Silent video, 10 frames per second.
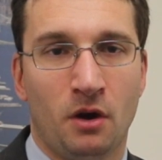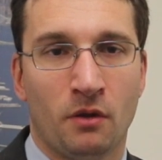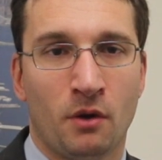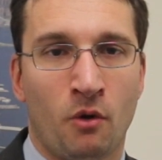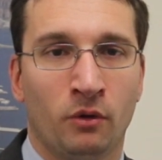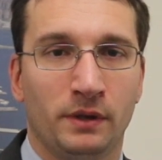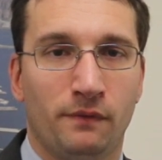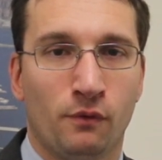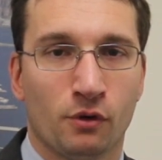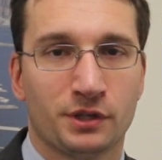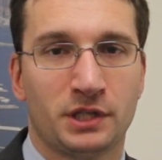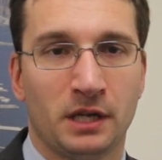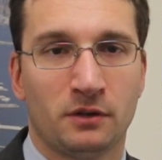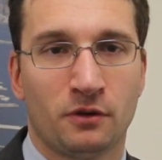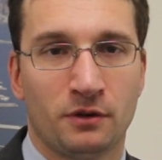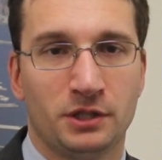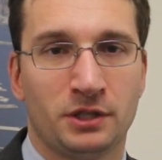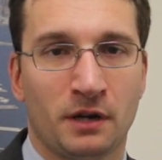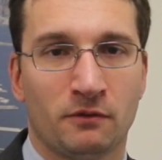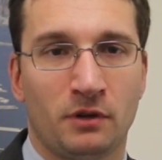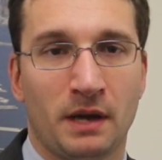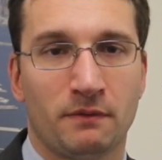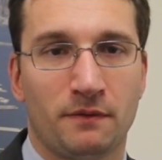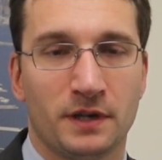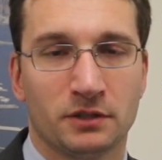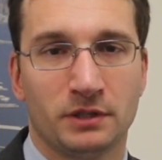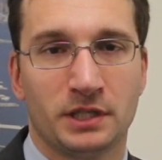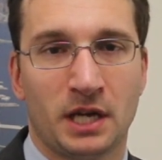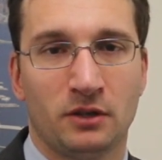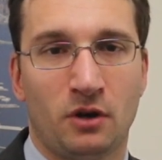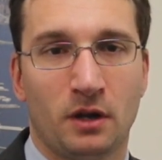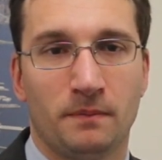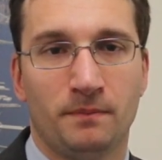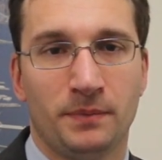although only four state attorneys general have officially signed on.